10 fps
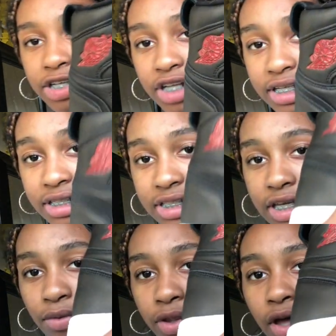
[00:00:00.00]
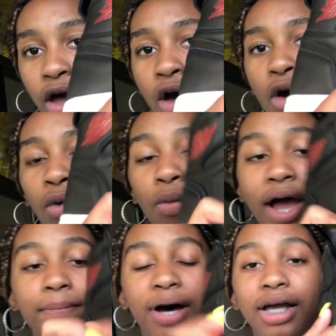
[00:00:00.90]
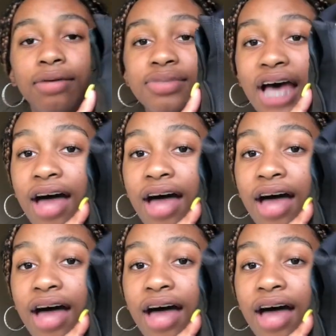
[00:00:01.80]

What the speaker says: as you guys can see, with white bottoms.